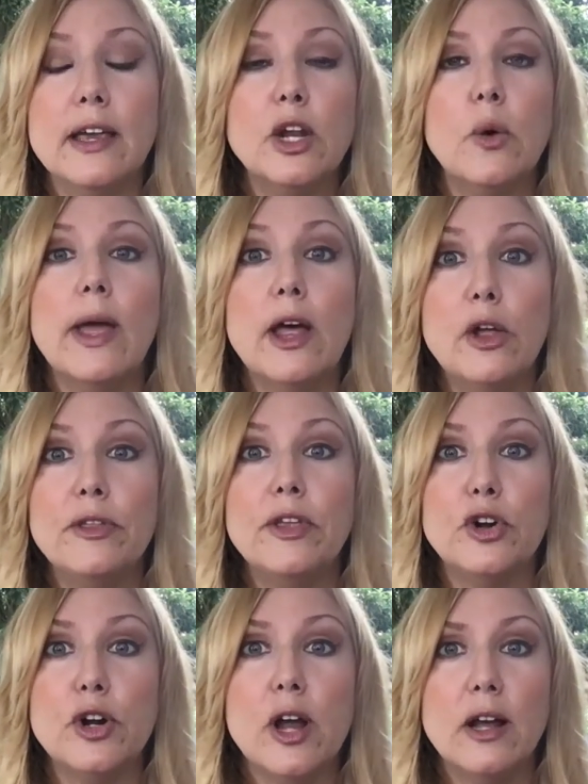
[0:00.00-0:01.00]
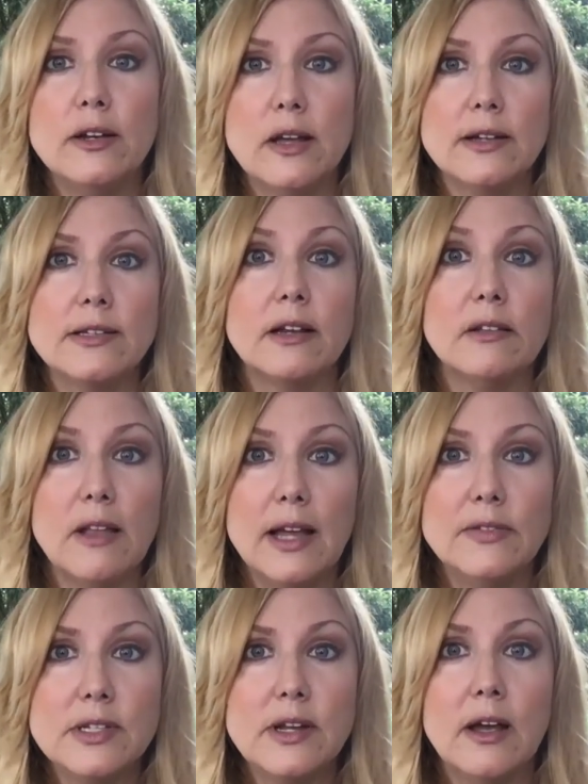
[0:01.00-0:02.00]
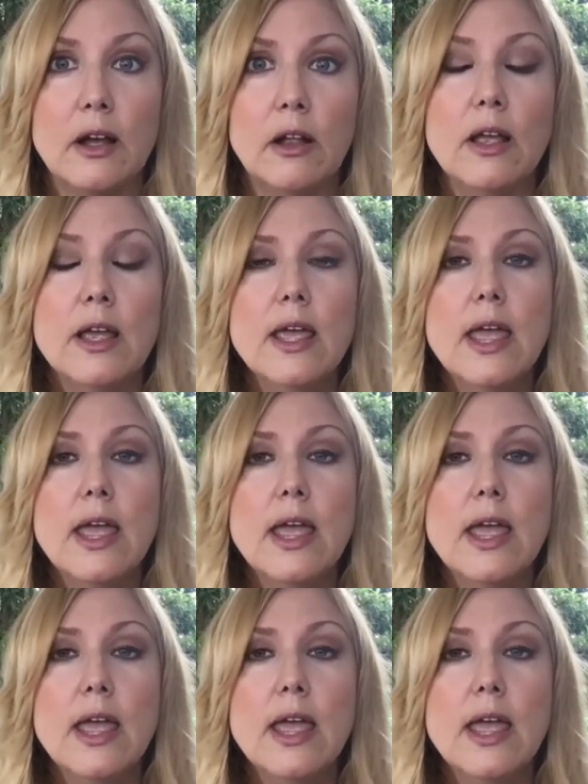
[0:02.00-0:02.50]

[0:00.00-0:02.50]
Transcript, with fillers: you know, a healthier, non-toxic lifestyle.